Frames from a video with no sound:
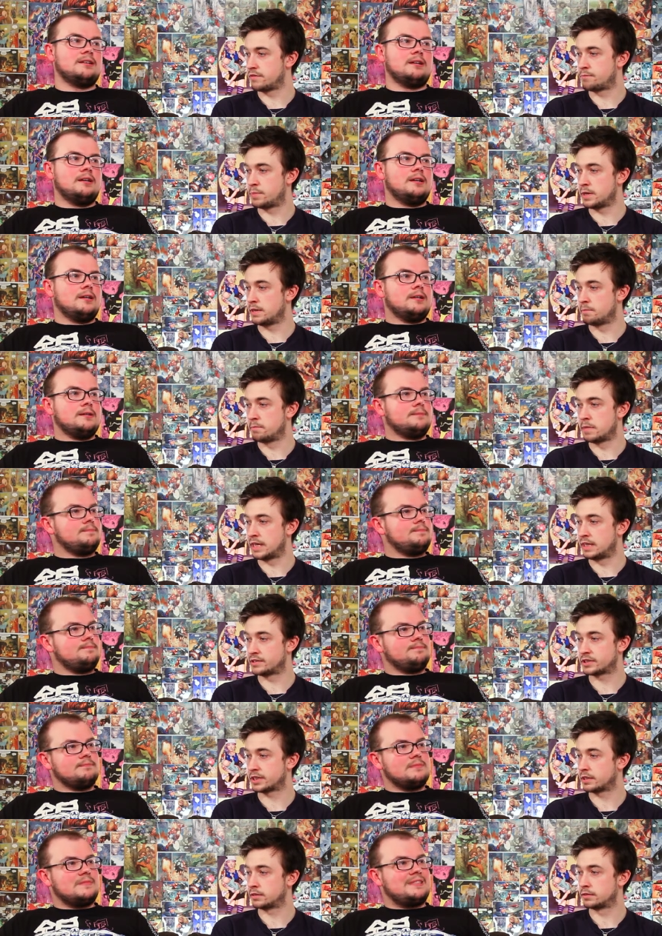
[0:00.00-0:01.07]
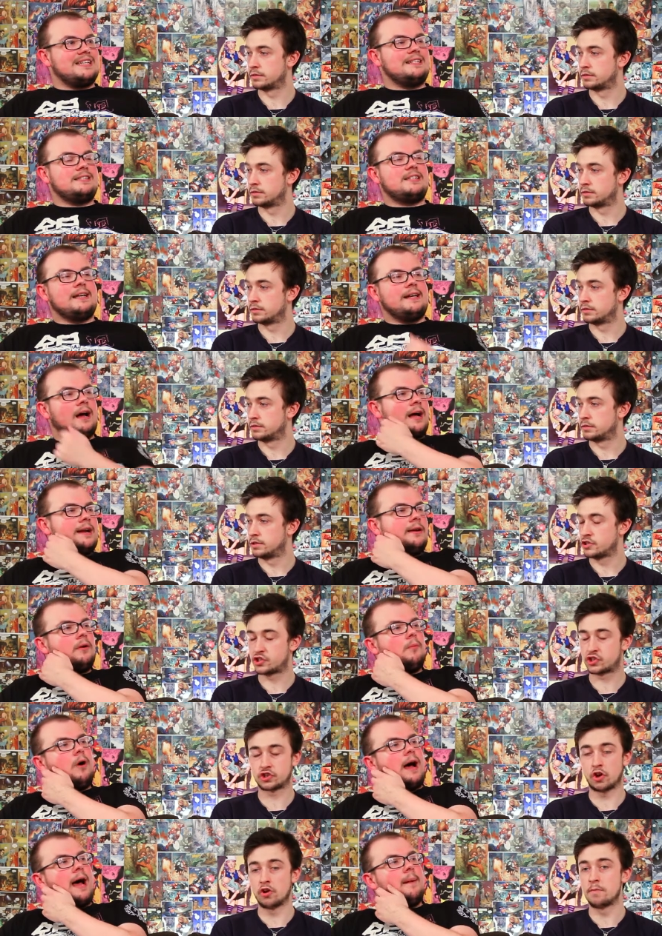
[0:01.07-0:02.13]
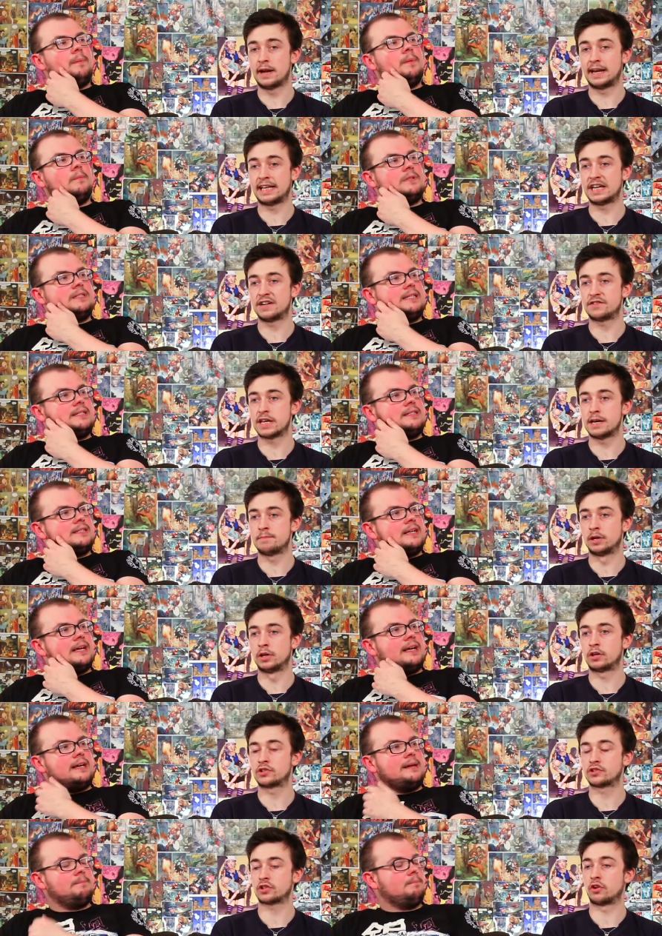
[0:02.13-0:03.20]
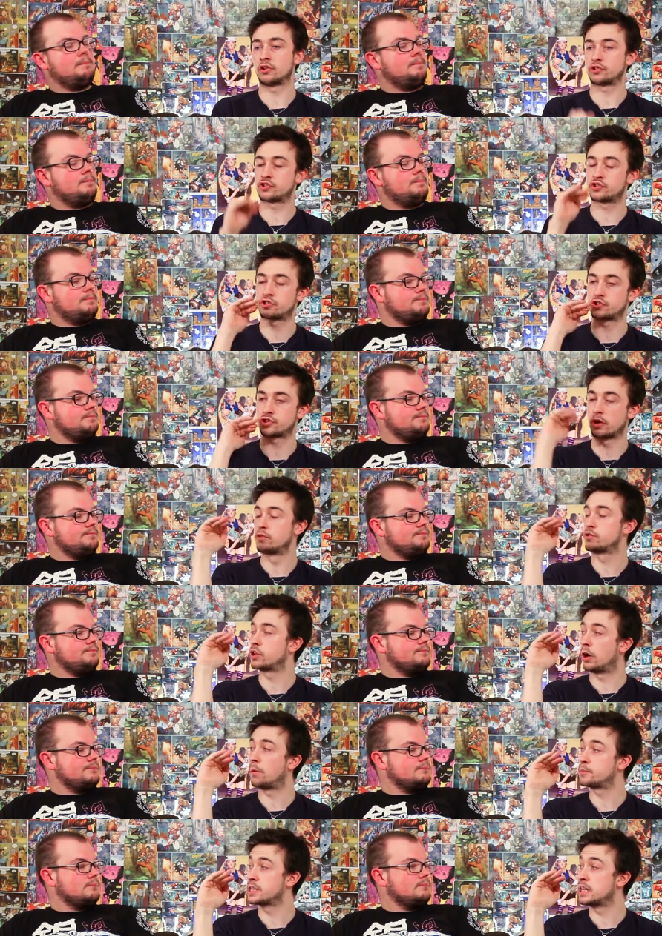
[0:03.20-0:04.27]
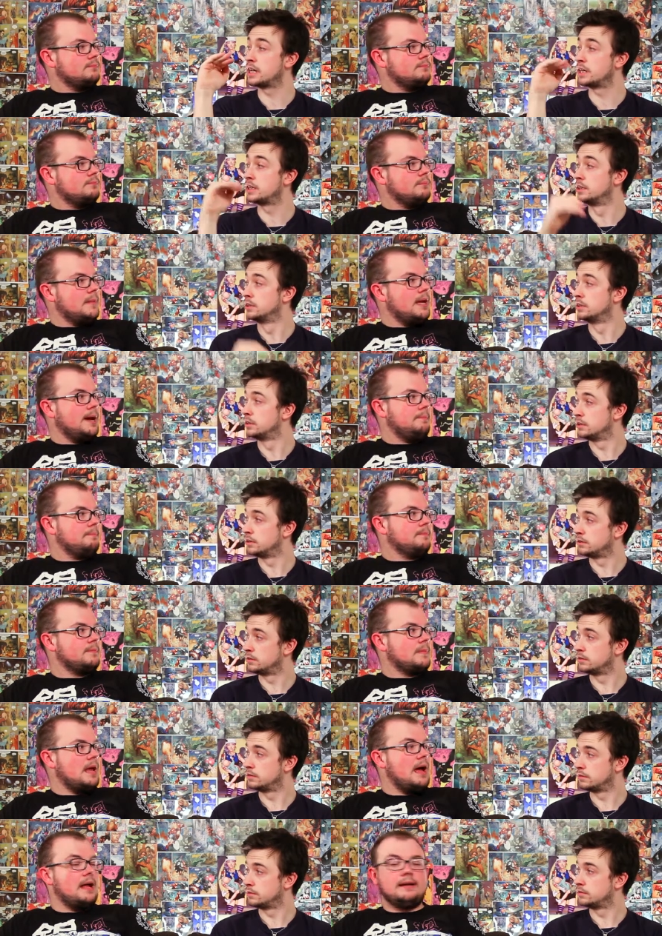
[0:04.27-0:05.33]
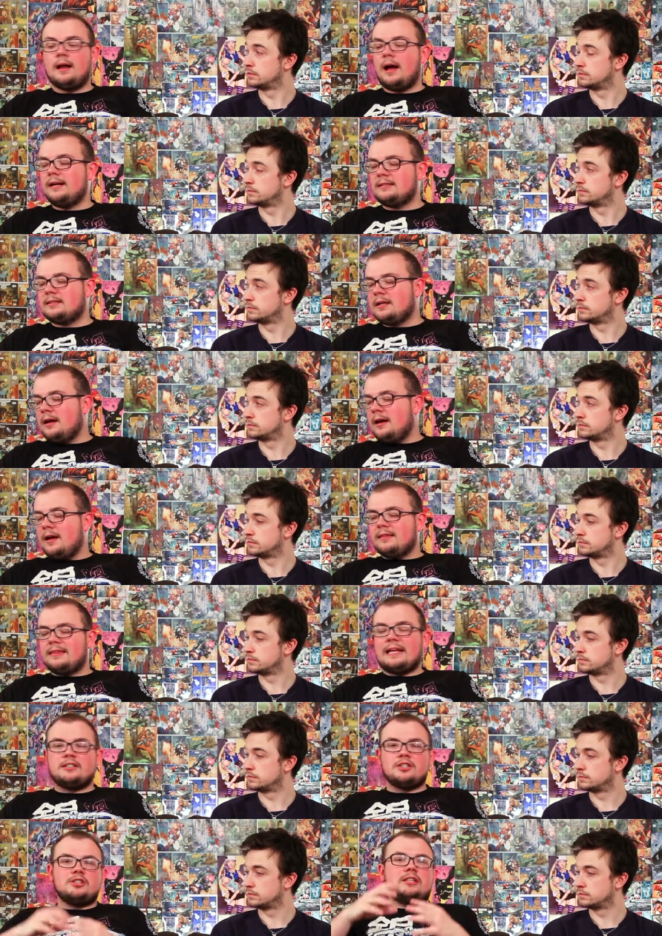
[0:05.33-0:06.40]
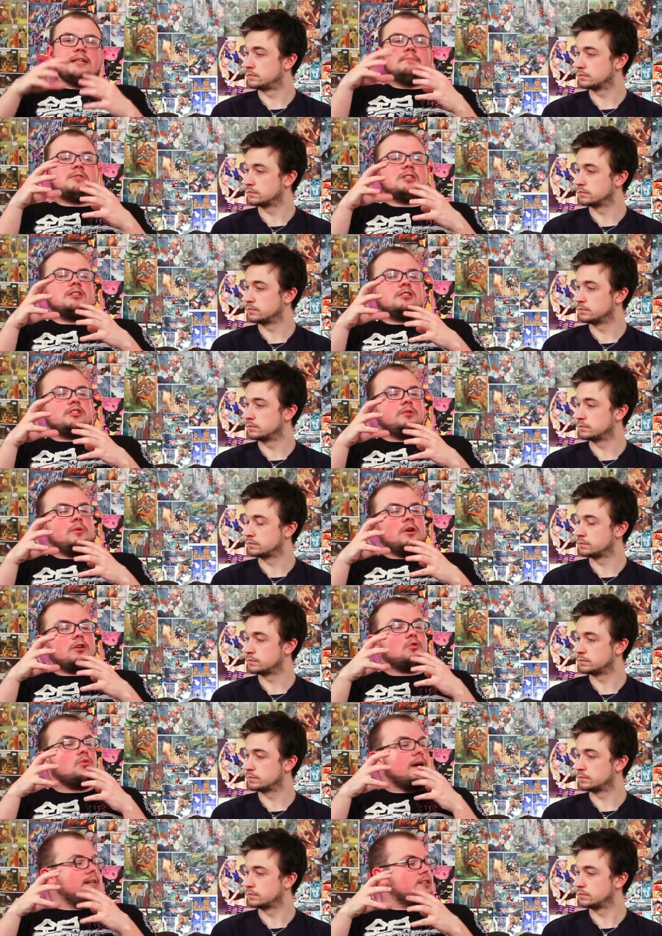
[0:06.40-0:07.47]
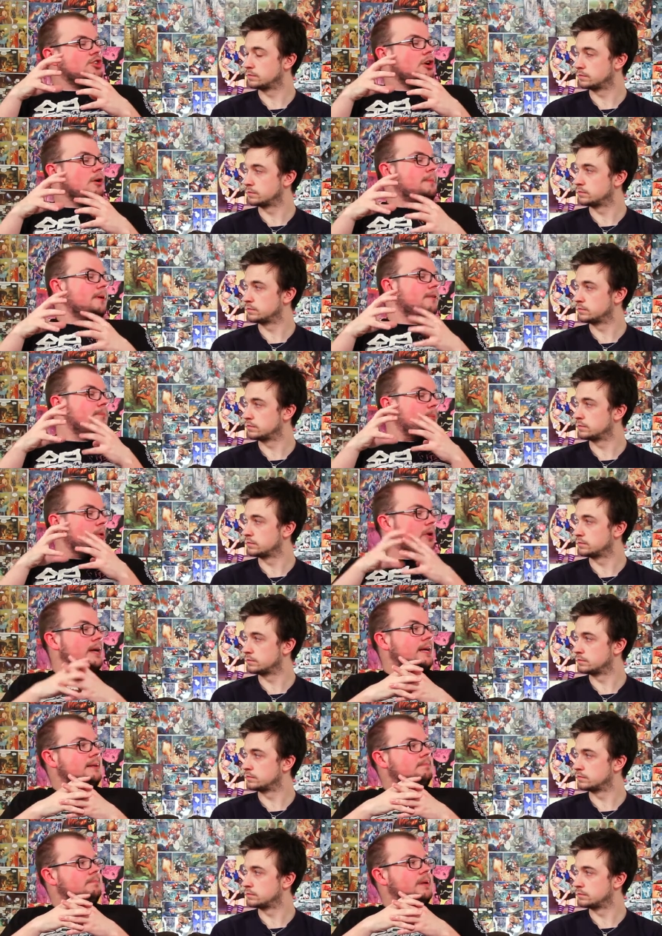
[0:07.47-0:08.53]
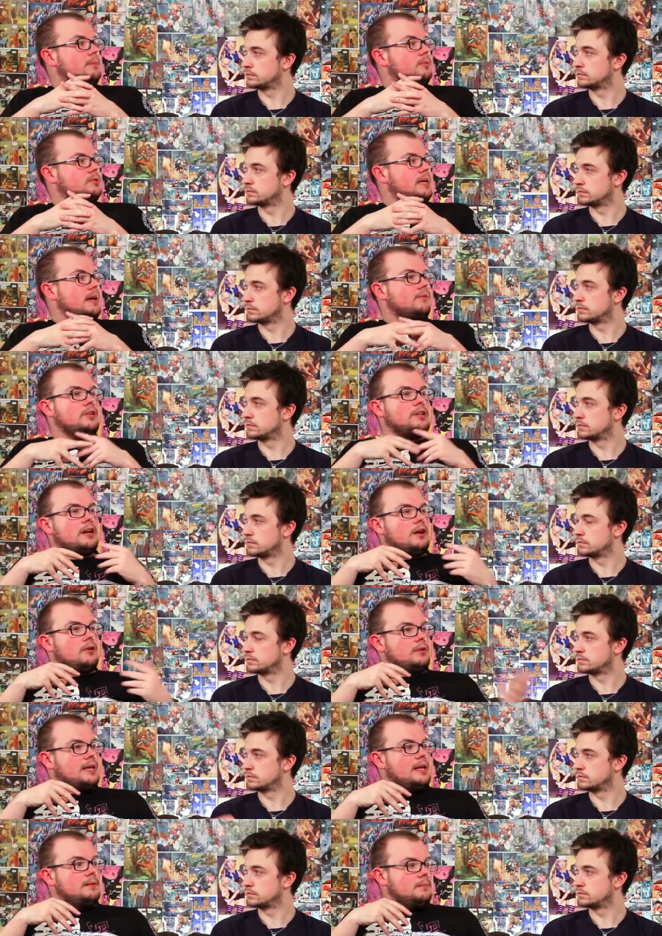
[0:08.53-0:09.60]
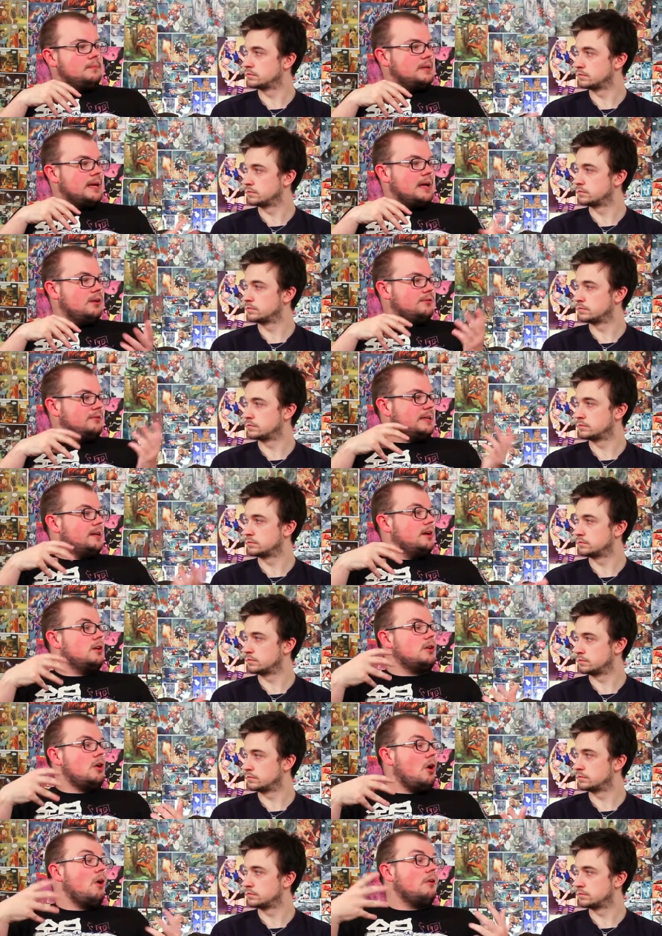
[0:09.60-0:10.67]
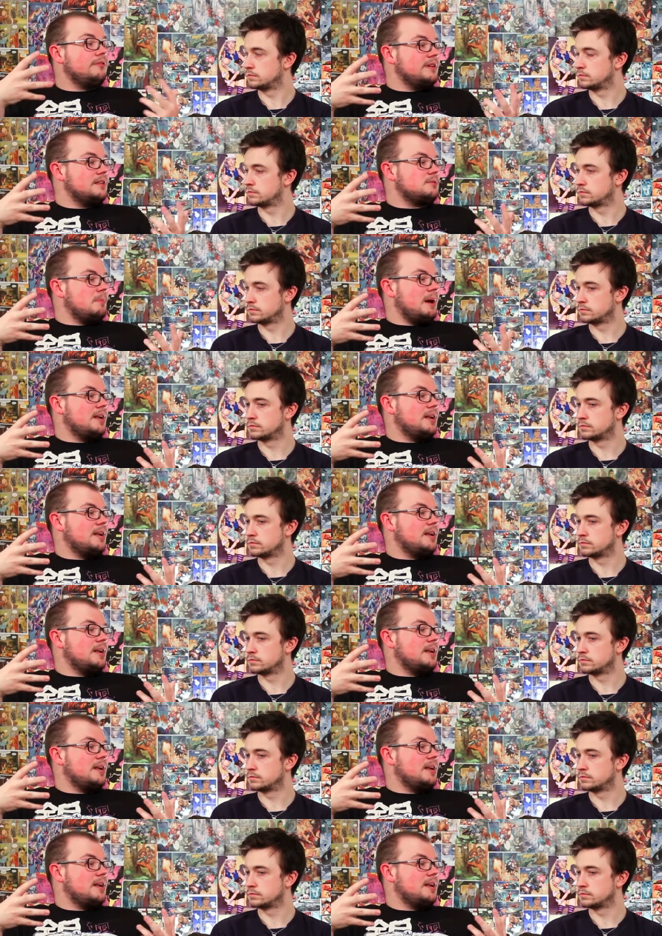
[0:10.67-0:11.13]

Speaker 1: they've been amazing. DC, I don't know what so happened many of DC. their books are so top tier. Yeah,
Speaker 2: and I, they just seem to do a great job of putting people together. You know, Gillen McKelvie, an obvious